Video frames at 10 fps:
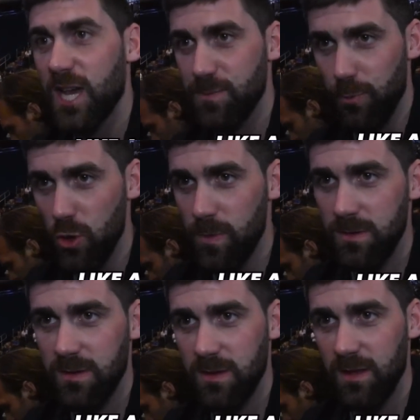it's
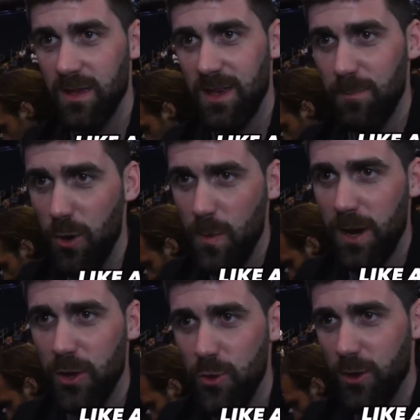booming in
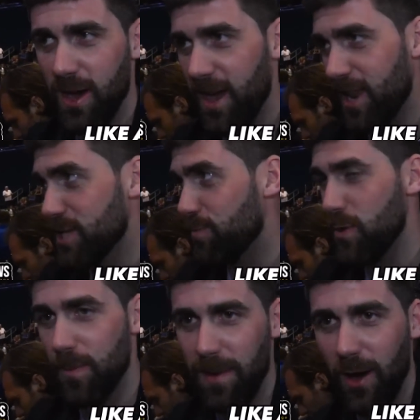the UK, and it's
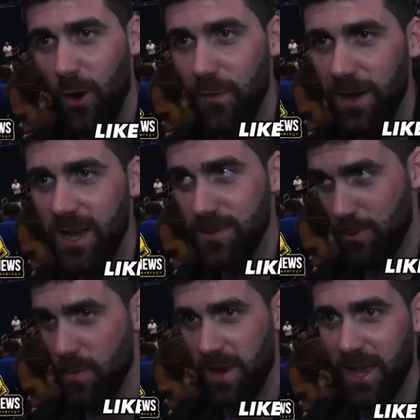booming back over, it's
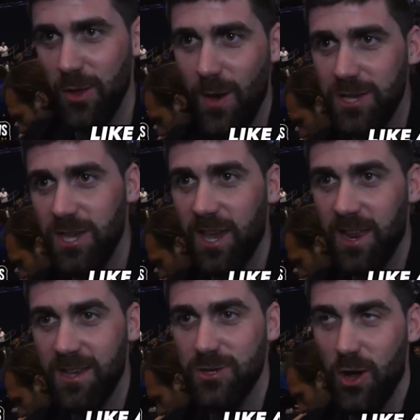booming in the USA,
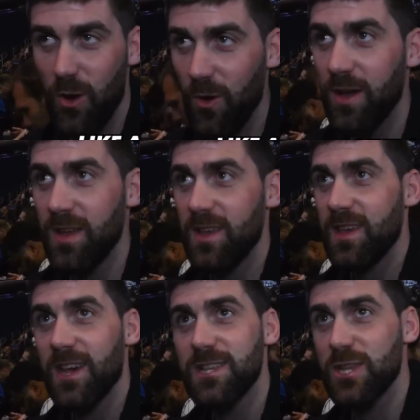isn't it? So
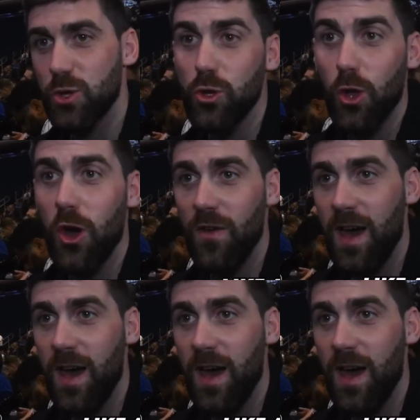it's good all